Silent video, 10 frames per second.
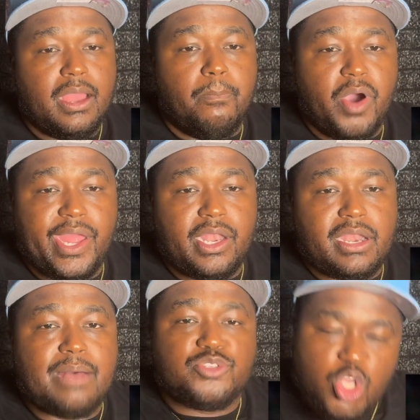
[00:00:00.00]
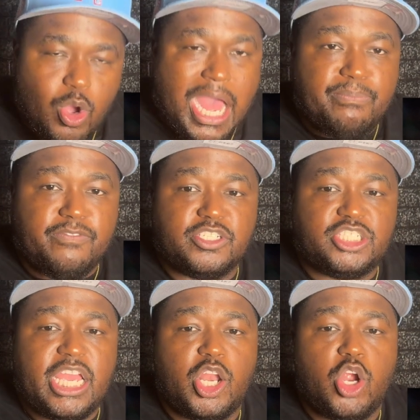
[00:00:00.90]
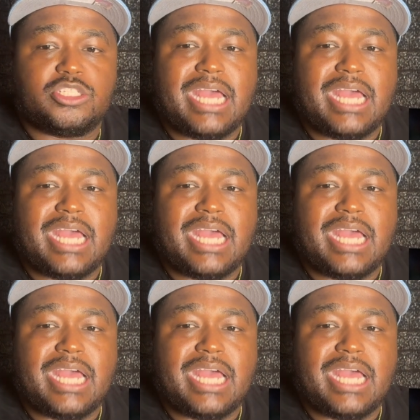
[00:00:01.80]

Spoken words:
but I'm so happy for Jalen Hurts.